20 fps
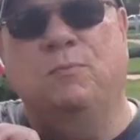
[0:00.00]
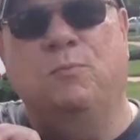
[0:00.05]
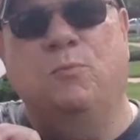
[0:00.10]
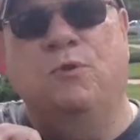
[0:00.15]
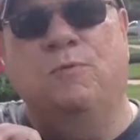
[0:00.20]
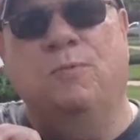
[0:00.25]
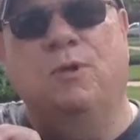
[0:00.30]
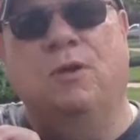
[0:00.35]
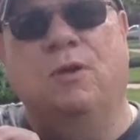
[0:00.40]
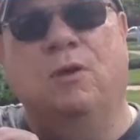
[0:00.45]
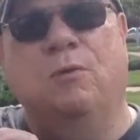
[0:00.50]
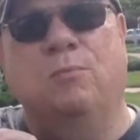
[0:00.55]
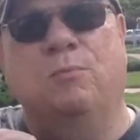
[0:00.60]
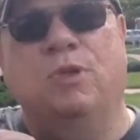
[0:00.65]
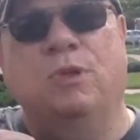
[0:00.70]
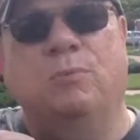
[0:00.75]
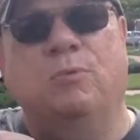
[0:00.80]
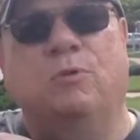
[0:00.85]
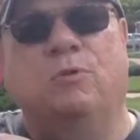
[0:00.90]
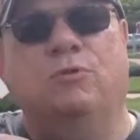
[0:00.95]
we've become
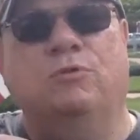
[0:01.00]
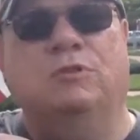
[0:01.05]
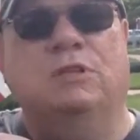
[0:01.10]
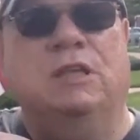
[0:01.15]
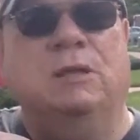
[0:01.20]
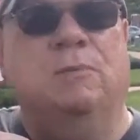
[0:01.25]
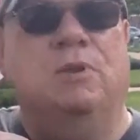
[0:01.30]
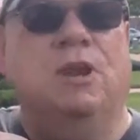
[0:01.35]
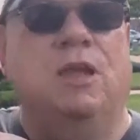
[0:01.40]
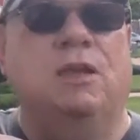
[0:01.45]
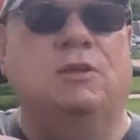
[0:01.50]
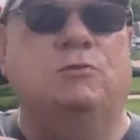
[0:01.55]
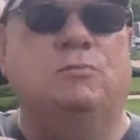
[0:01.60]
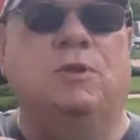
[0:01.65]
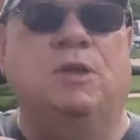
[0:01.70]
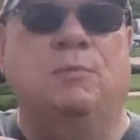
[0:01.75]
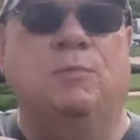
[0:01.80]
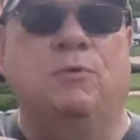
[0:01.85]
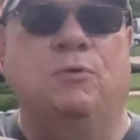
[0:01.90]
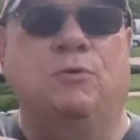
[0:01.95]
people who demonize
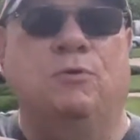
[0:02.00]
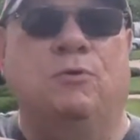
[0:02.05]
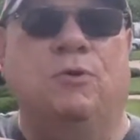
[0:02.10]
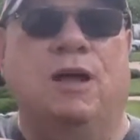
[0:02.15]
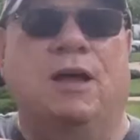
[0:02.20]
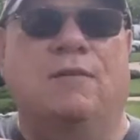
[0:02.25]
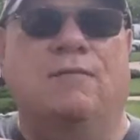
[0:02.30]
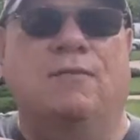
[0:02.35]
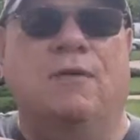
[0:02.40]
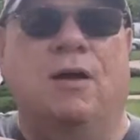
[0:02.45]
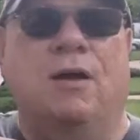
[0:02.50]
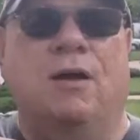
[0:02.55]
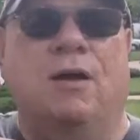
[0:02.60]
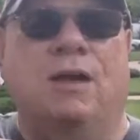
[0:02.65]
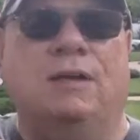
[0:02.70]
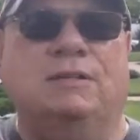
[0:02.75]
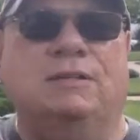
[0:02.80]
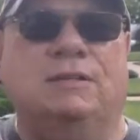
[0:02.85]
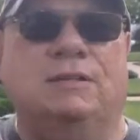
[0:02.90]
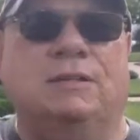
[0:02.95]
people who have
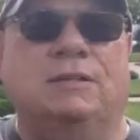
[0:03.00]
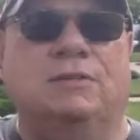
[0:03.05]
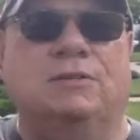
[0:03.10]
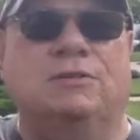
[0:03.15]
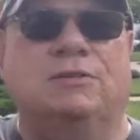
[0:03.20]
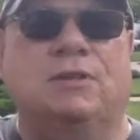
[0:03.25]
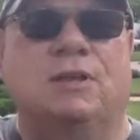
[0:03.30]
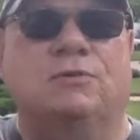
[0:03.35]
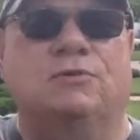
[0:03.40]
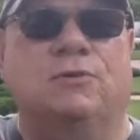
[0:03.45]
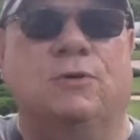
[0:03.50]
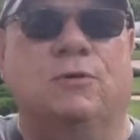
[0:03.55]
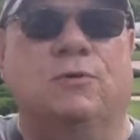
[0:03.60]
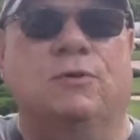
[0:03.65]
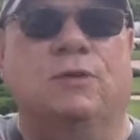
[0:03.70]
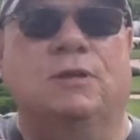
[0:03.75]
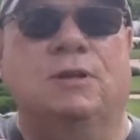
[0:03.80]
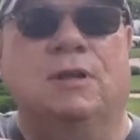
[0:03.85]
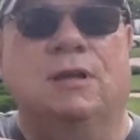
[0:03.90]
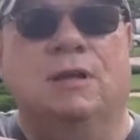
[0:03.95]
ideas that don't